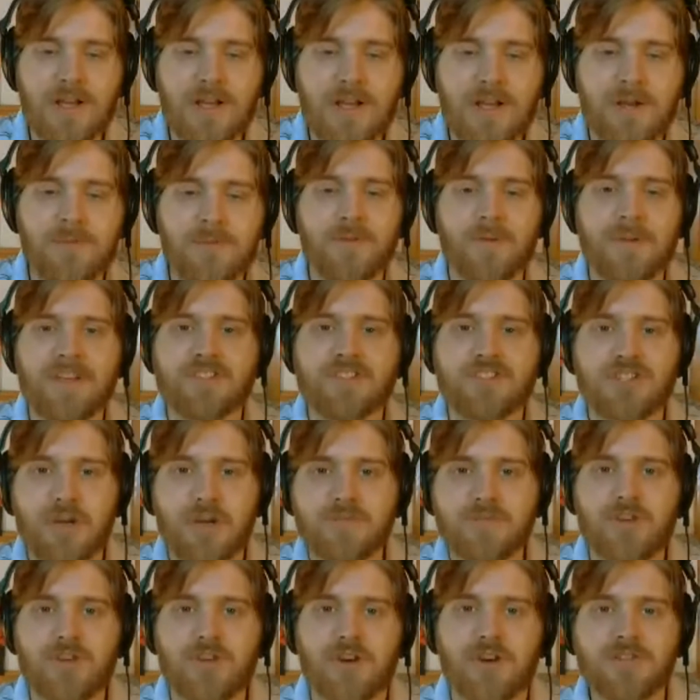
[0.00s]
comes from. He
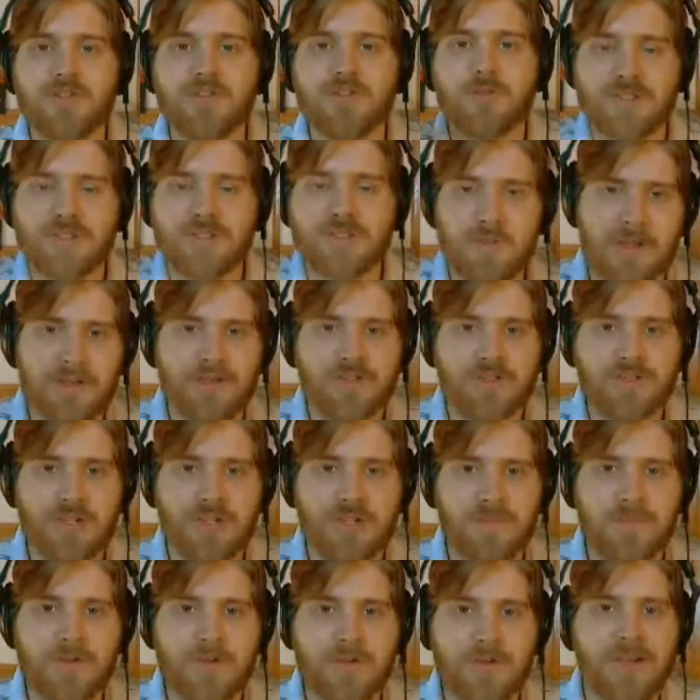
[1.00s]
jumps onto a
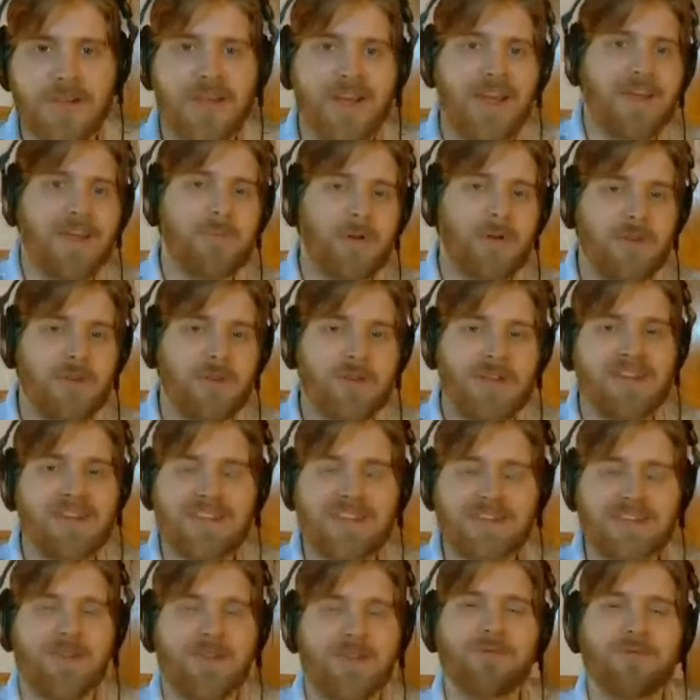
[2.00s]
spaceship. But
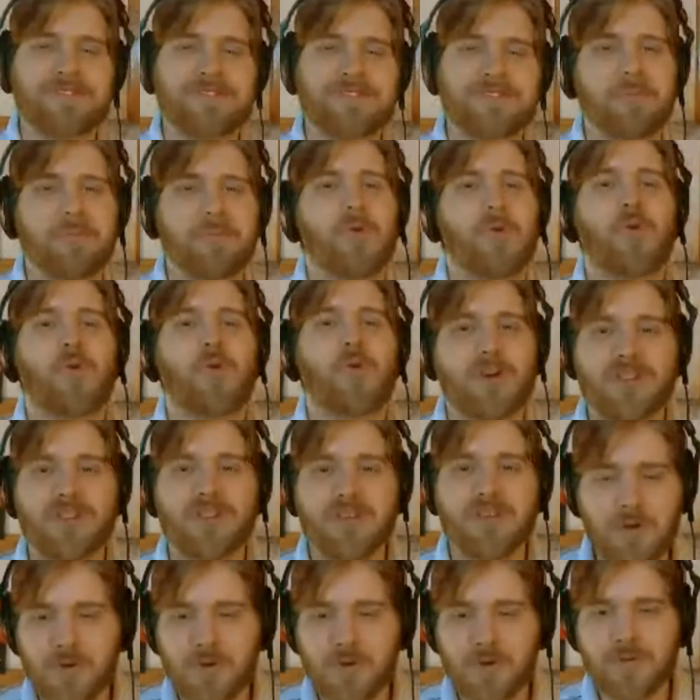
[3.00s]
he did, he wasn't born on
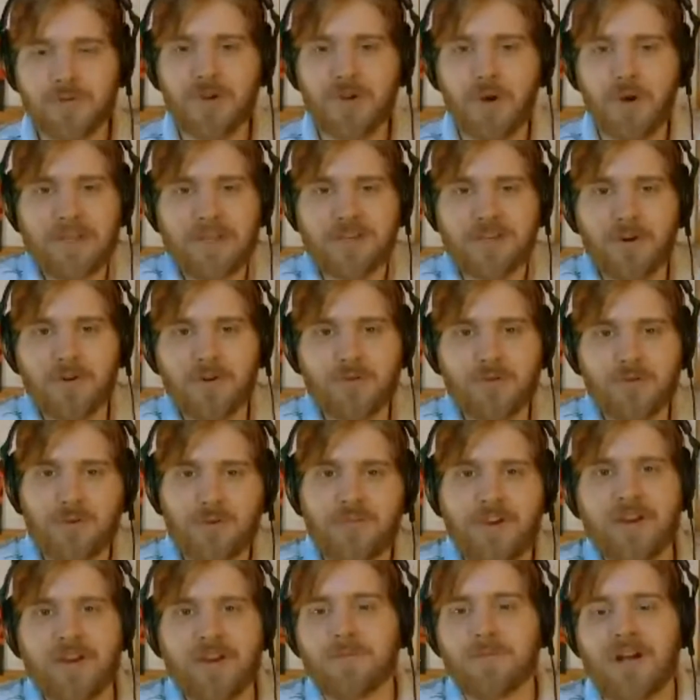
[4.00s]
the moon. Nobody knows where
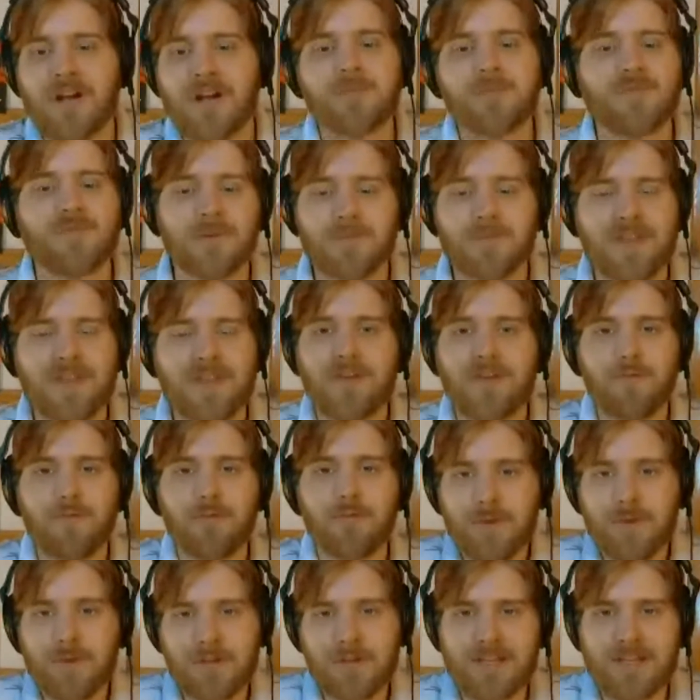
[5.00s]
Venom comes from. They never
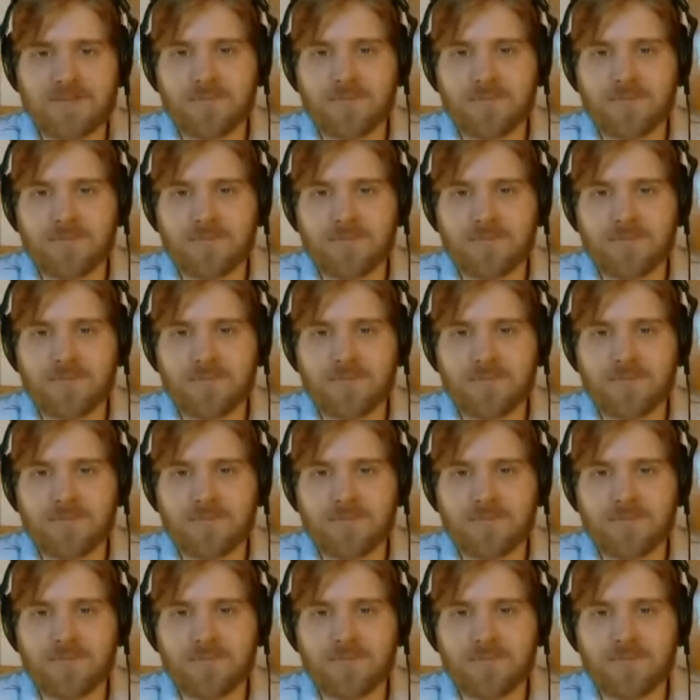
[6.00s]
really